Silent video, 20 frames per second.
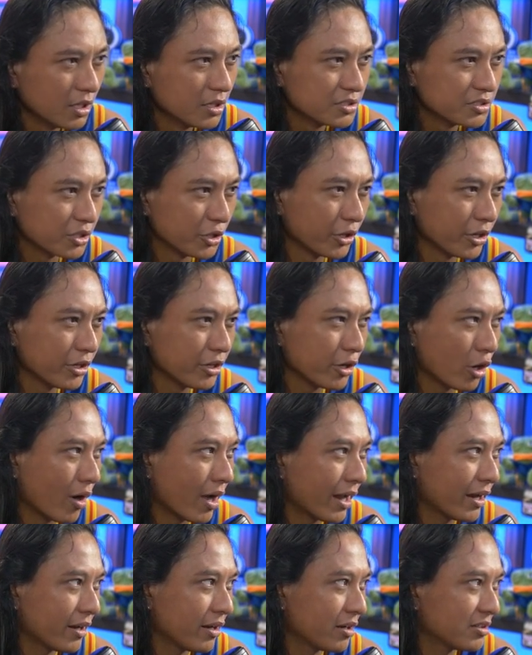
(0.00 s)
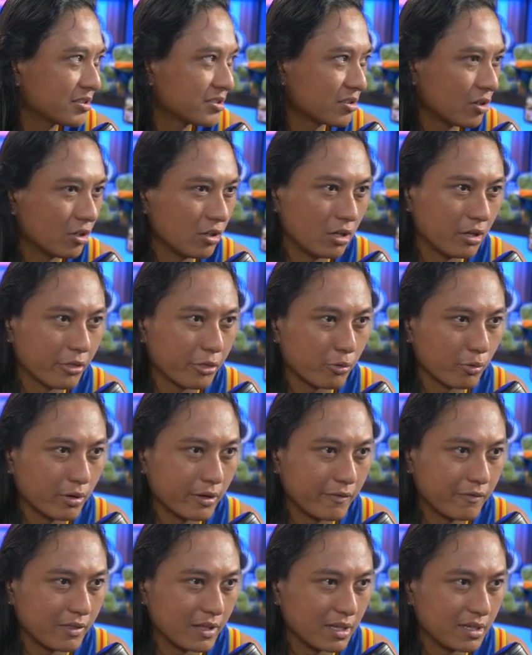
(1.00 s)
So you can go ahead and install all three
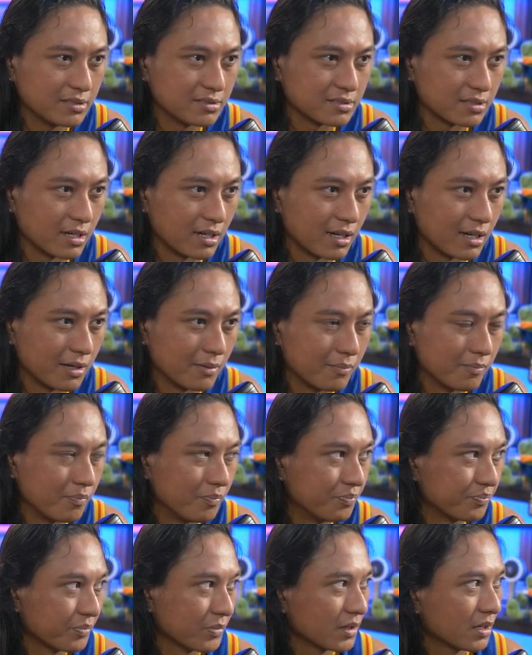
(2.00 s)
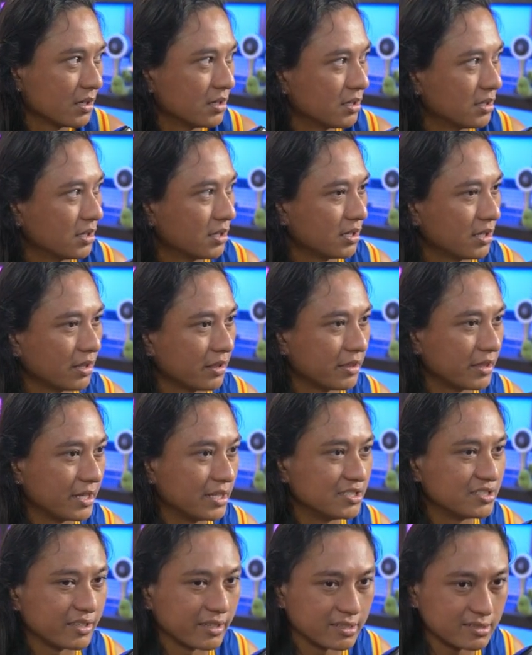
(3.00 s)
of these, um,
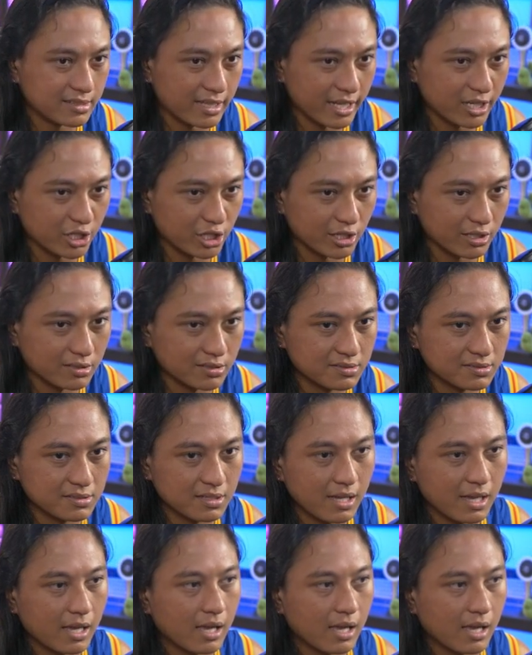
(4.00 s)
these extensions.